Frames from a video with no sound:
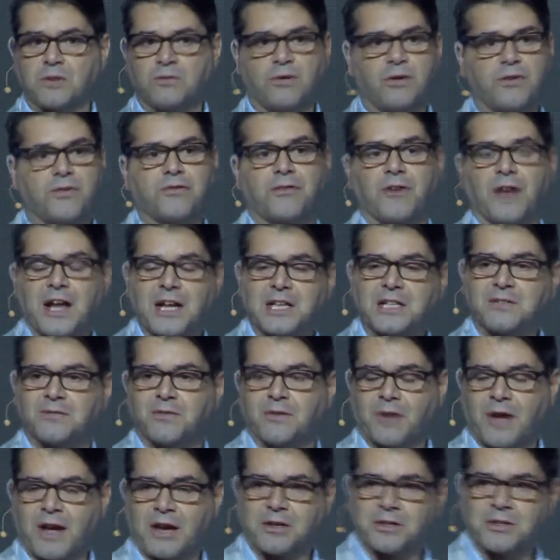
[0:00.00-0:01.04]
reflective
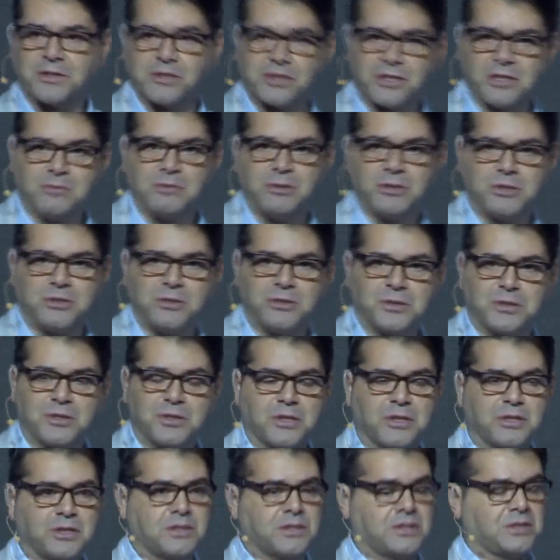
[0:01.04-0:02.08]
of how consumers use the
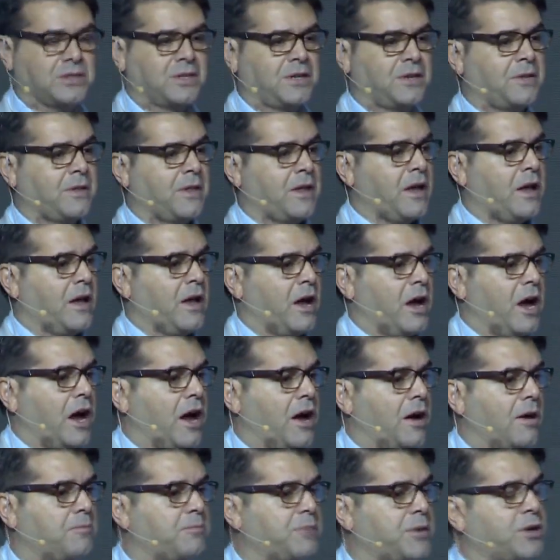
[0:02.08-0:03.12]
goods,
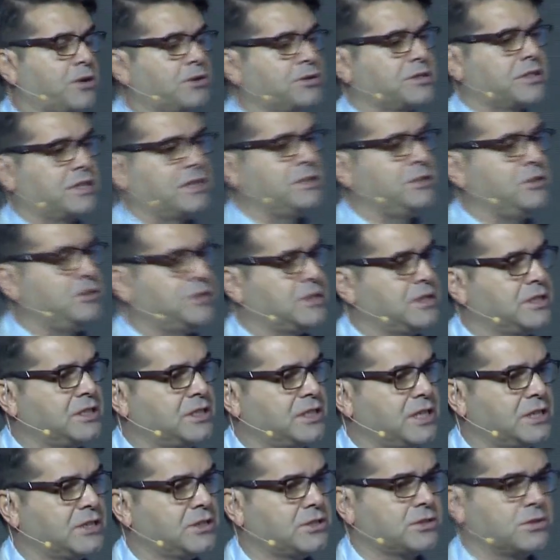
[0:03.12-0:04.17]
but also then using
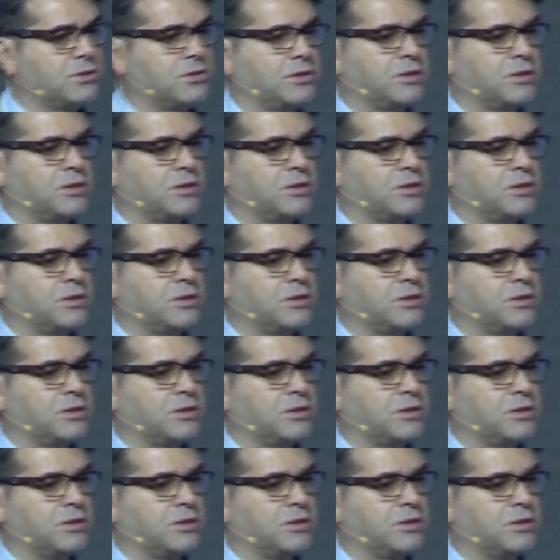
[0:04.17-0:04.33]
digital